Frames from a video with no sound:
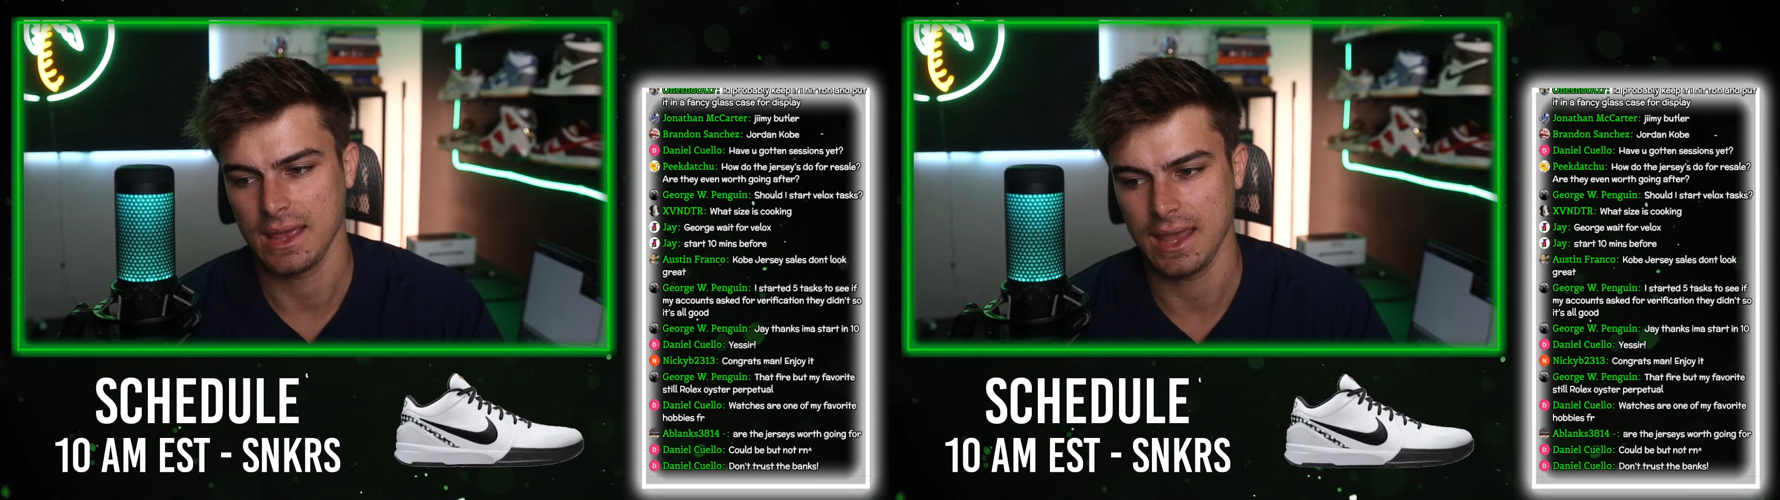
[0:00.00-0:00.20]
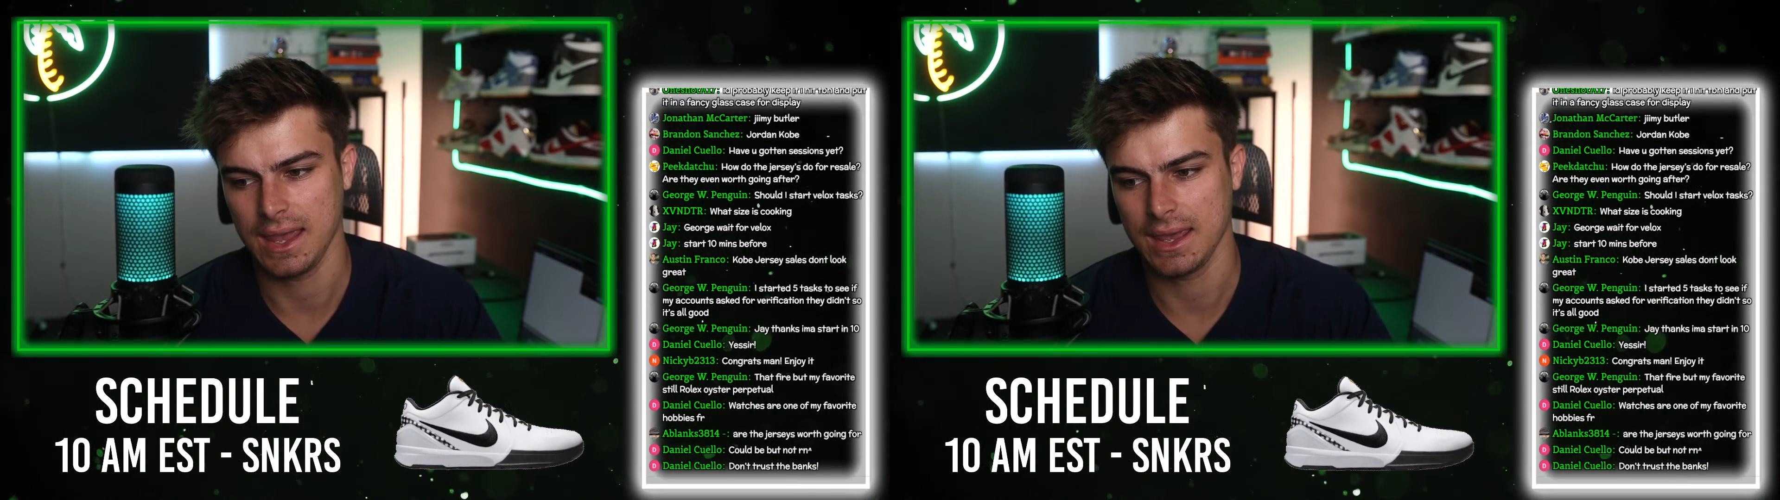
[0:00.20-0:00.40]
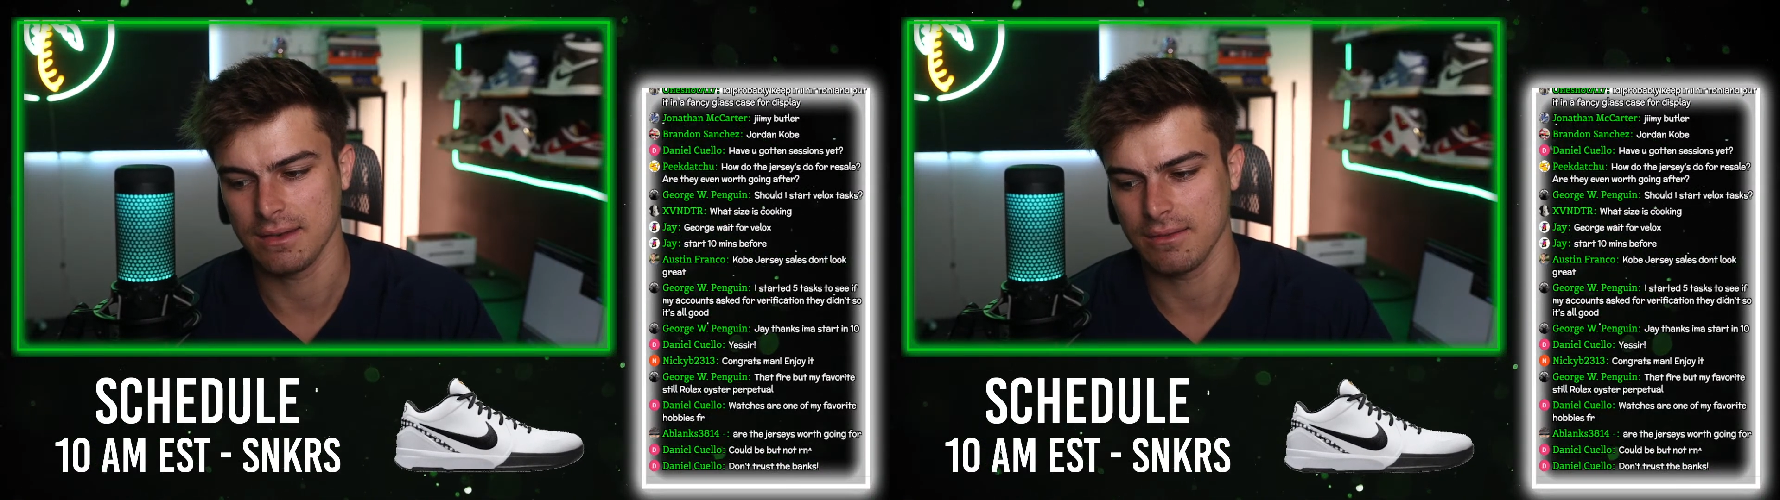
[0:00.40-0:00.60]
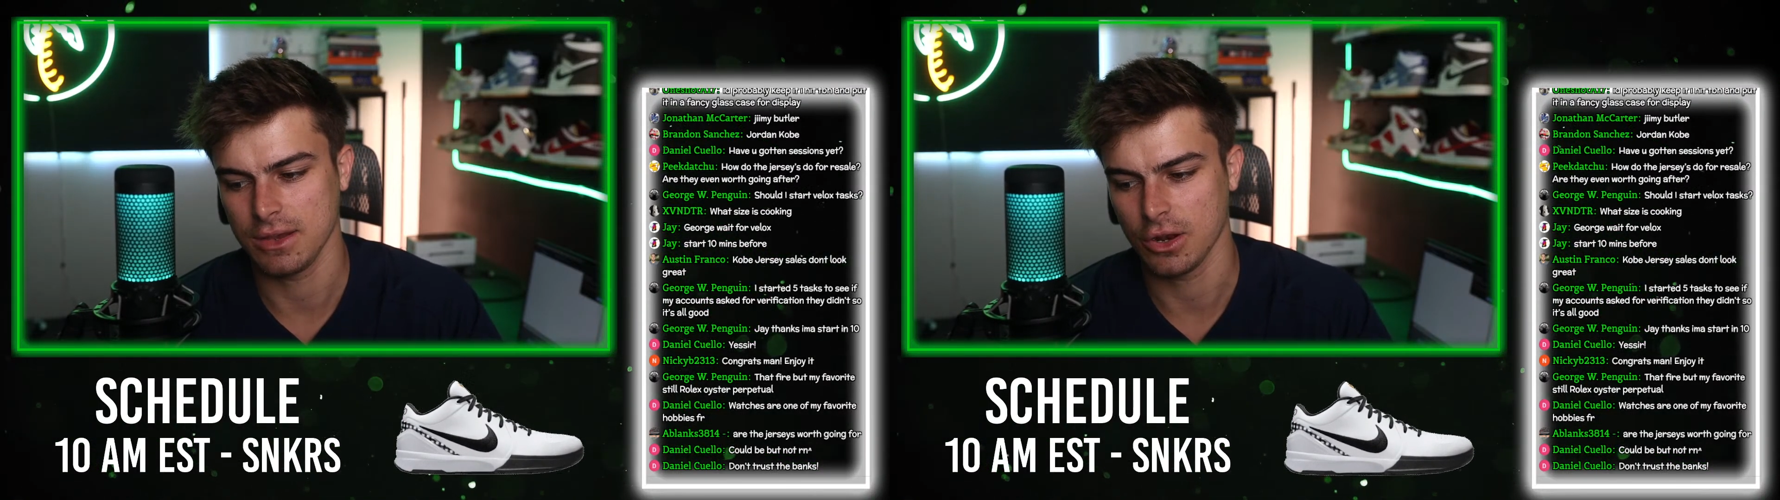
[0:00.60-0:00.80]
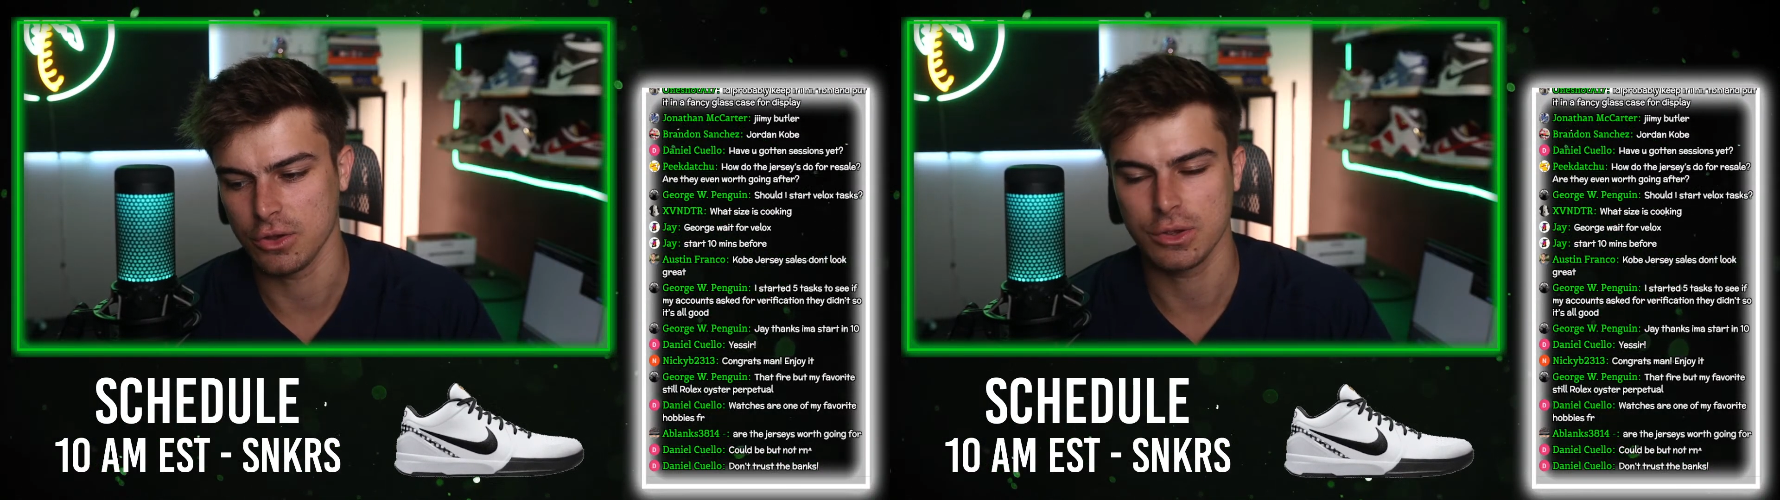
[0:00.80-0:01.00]
and
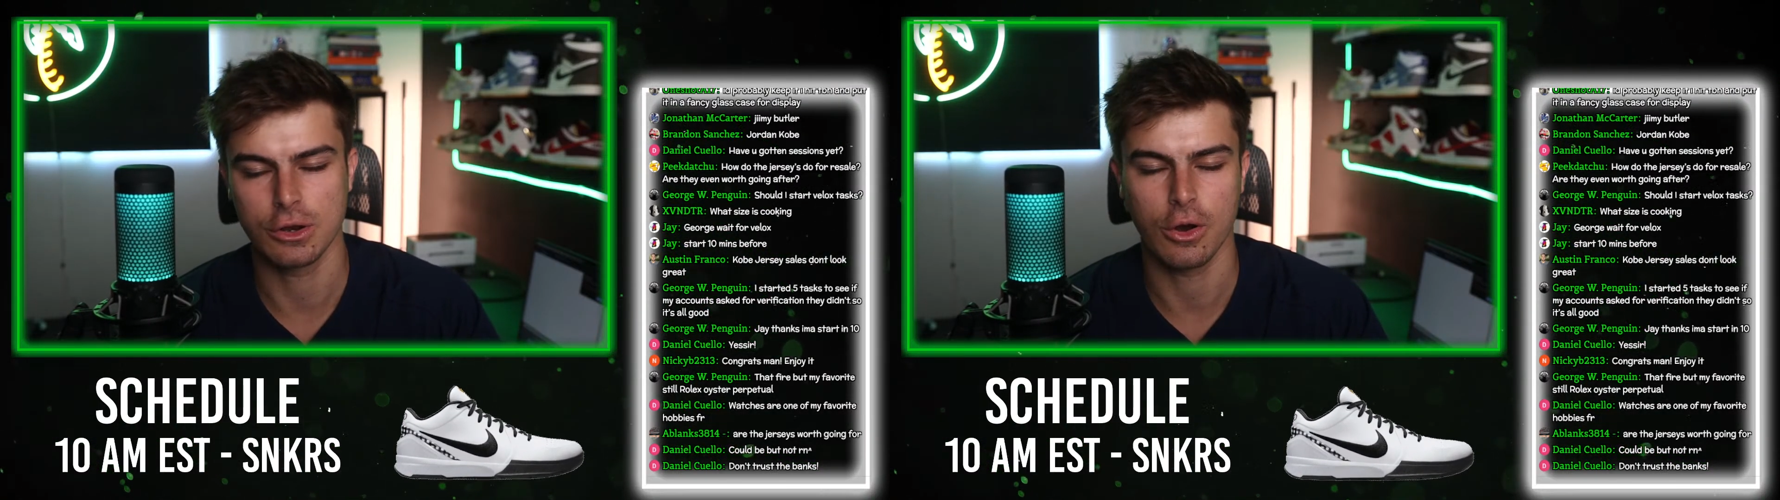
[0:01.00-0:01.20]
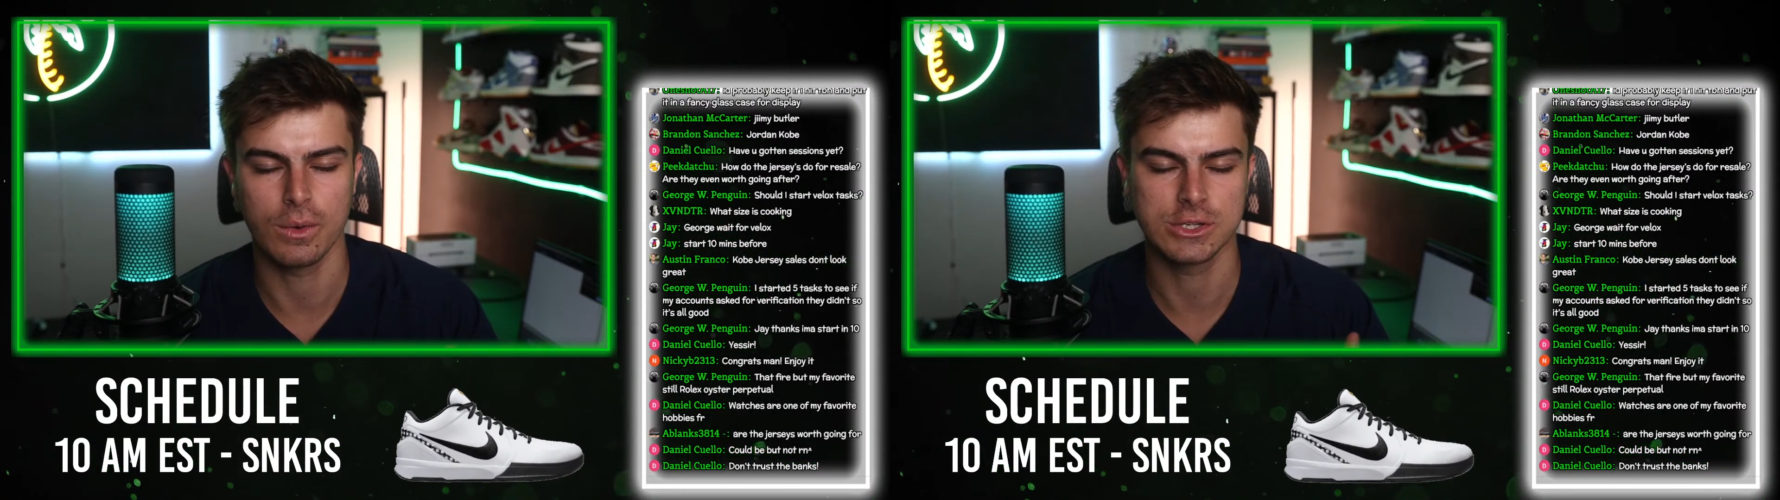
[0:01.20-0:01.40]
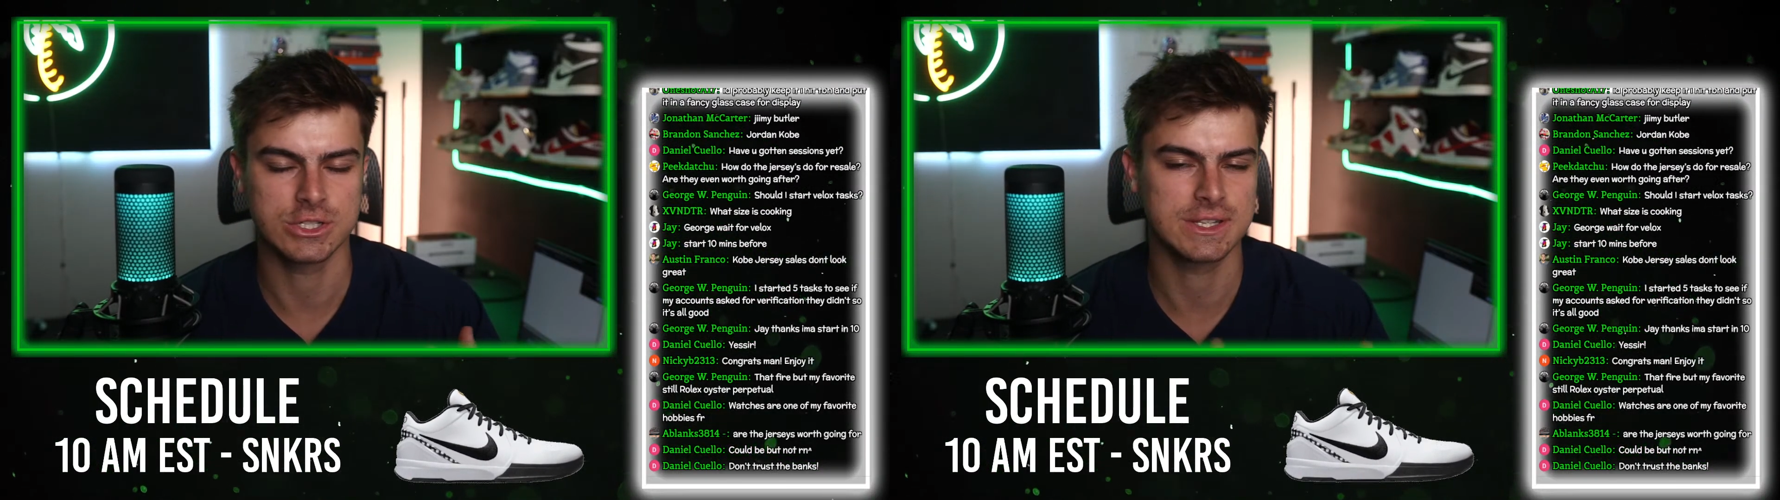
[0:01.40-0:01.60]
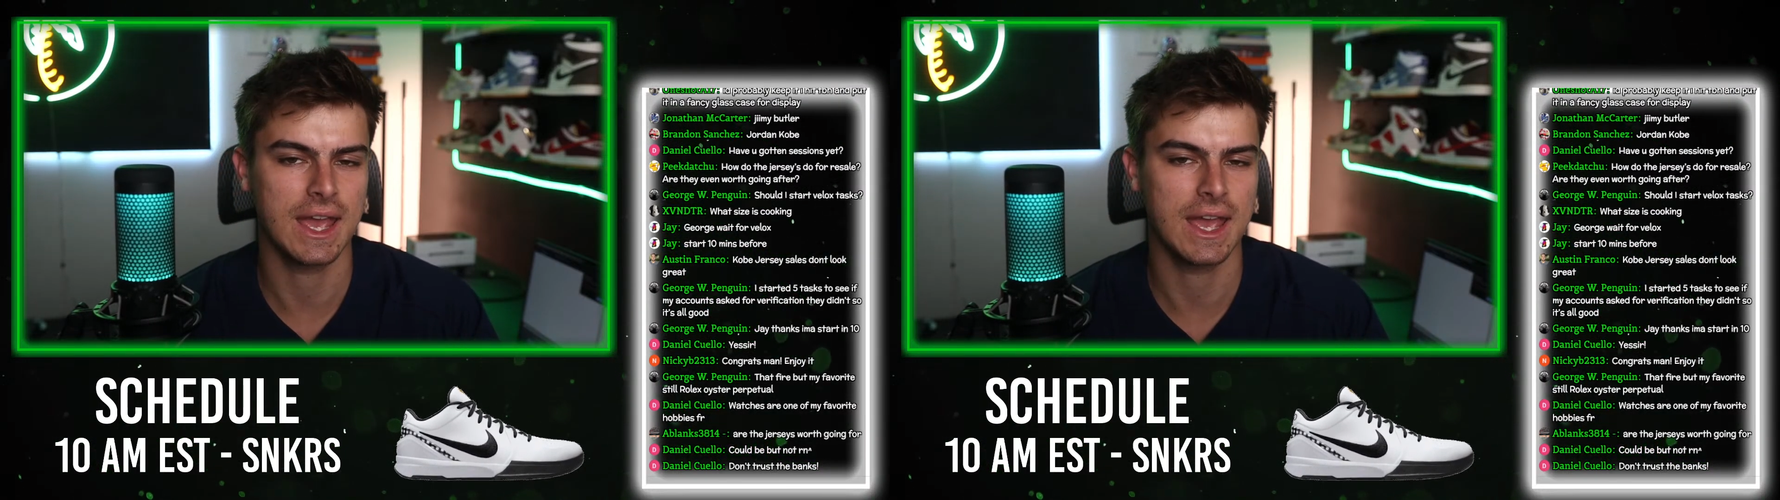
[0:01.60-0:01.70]
you know, you can always just